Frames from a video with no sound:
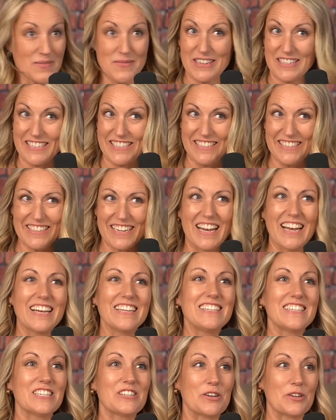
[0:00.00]
admission. I
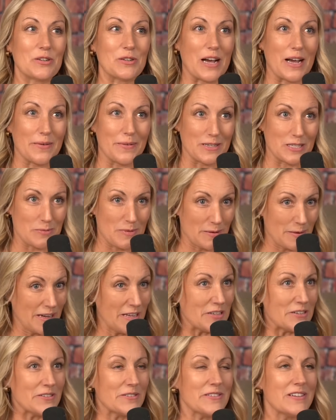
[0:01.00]
did go to I went to
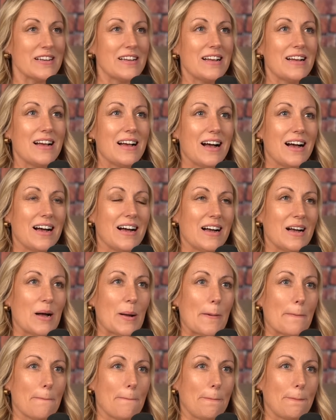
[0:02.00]
BYU.
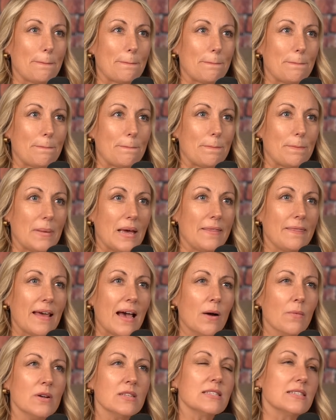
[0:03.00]
Um, and
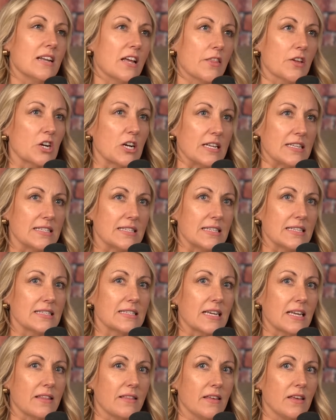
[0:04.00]
that was another instance
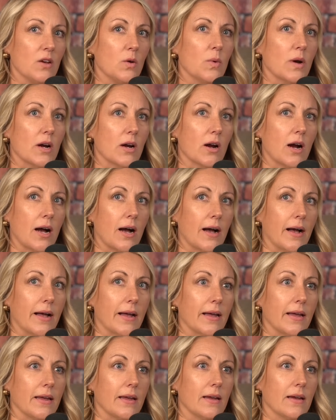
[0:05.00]
I think where
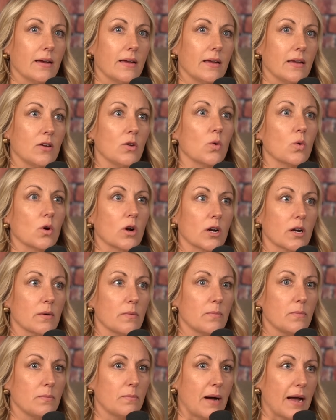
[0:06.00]
I ignored
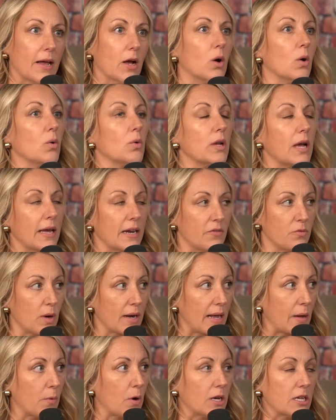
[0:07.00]
my own kind of what
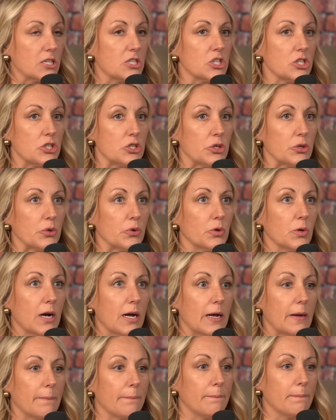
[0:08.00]
I wanted to do.
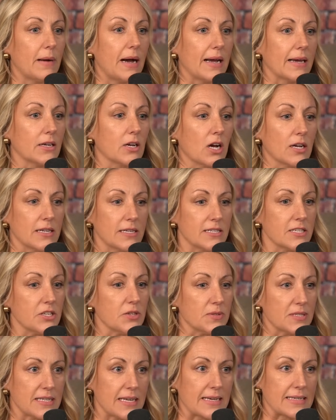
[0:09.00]
Um, I had gotten into
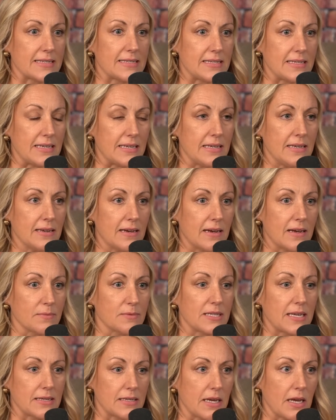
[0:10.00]
UCSD, um,
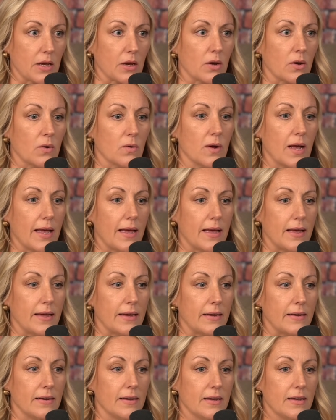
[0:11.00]
San Diego,
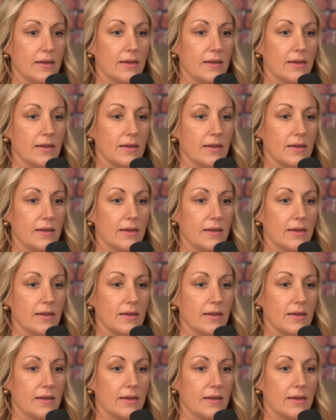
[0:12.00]
and